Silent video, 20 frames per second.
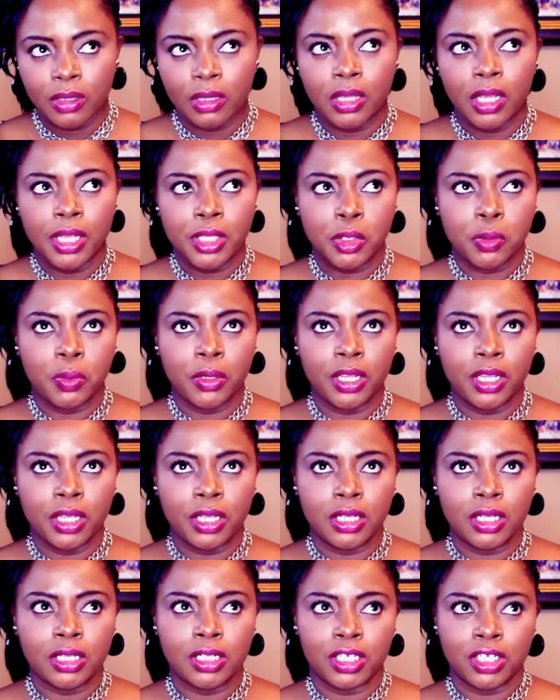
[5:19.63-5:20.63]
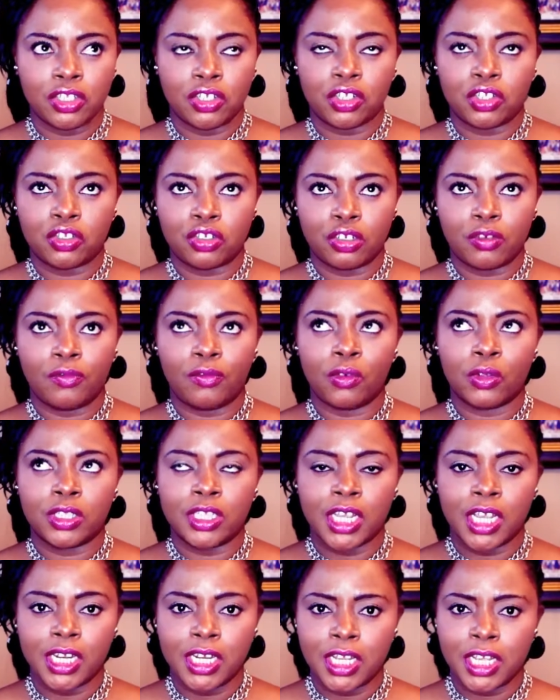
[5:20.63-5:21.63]
It's been in the industry for
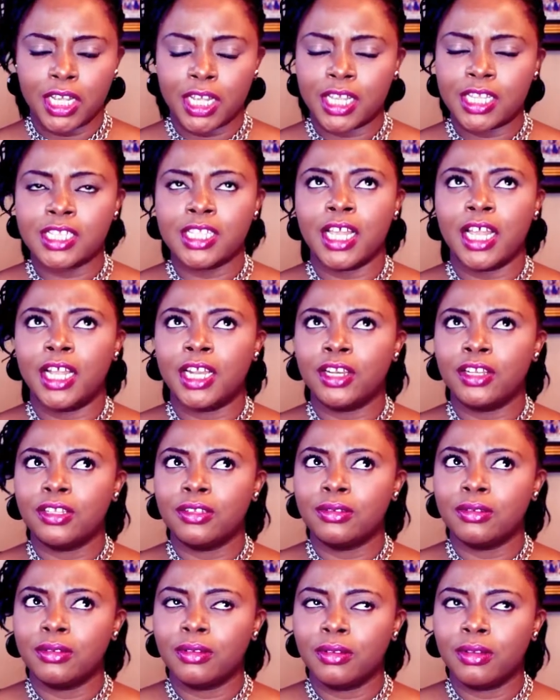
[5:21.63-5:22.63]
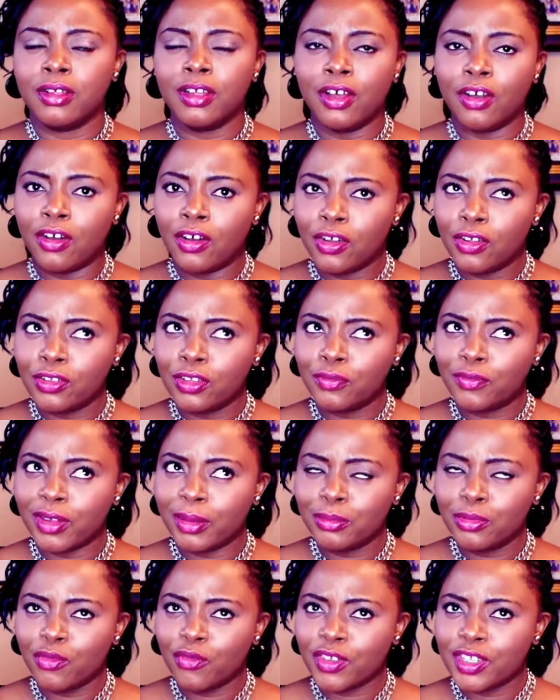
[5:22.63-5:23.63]
10 years and all of our
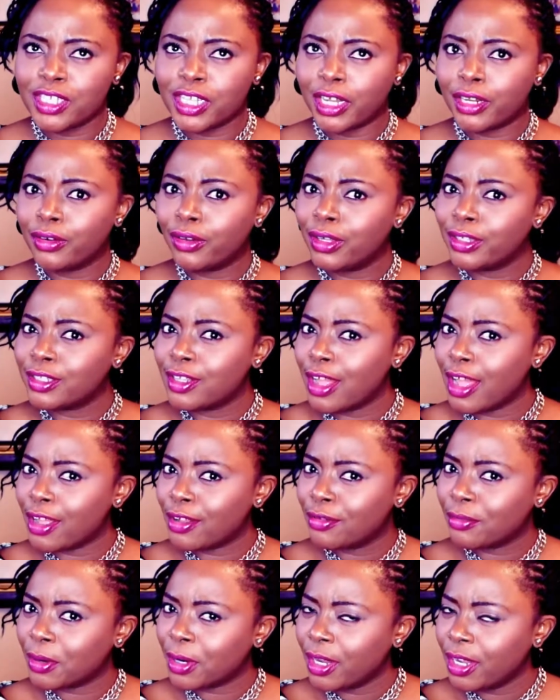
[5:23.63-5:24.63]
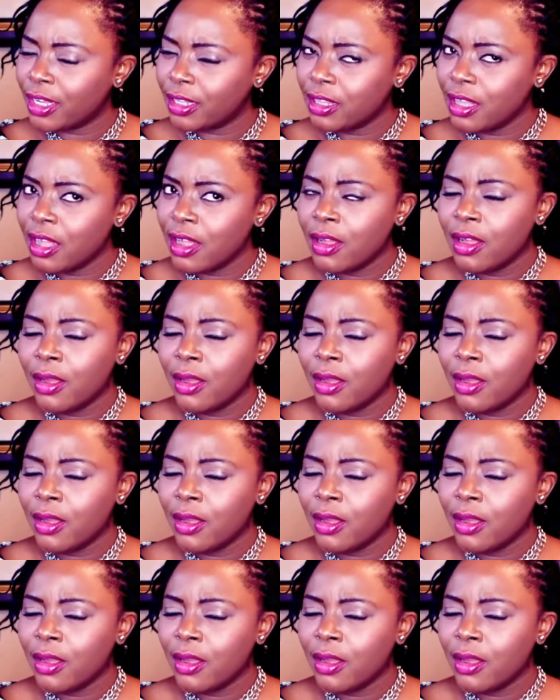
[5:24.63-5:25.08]
movies are not that great.